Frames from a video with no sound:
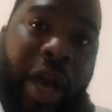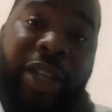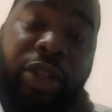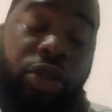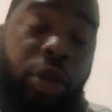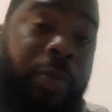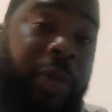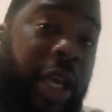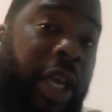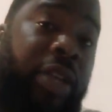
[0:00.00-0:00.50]
I
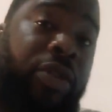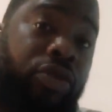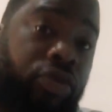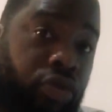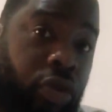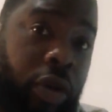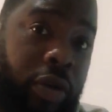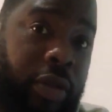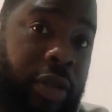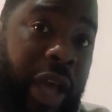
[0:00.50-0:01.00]
stopped taking the
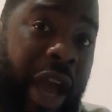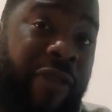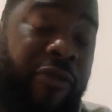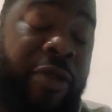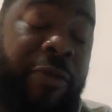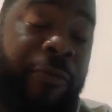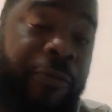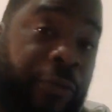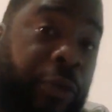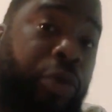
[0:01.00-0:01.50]
drugs. I
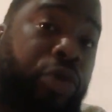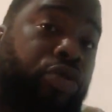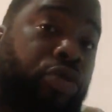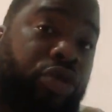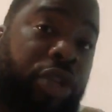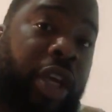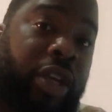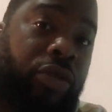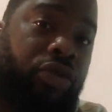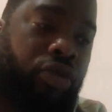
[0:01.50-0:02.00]
refused
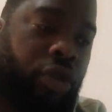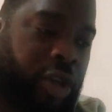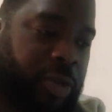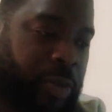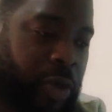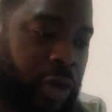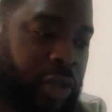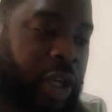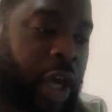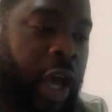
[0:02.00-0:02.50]
to take the drugs
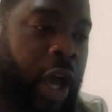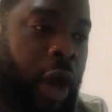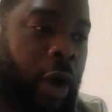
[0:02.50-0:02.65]
because,